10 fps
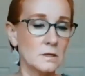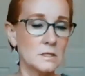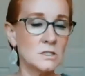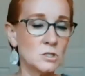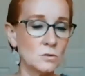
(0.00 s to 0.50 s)

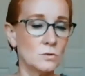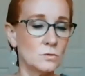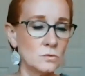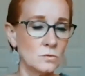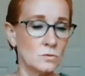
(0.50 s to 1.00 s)
In
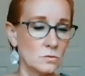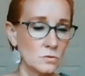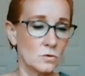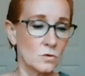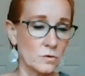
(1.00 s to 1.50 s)
tune,
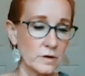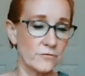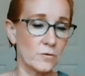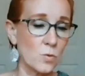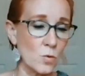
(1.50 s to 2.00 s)

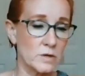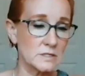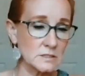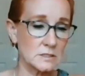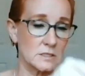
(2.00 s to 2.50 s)
great for
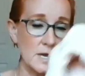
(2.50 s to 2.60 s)
boys.